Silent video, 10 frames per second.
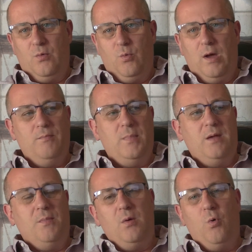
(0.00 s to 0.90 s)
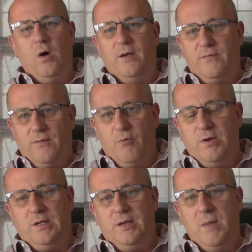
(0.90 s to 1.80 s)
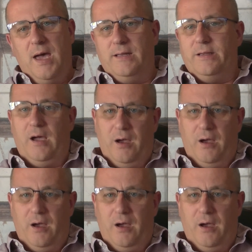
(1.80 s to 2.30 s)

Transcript: When me and my wife originally met,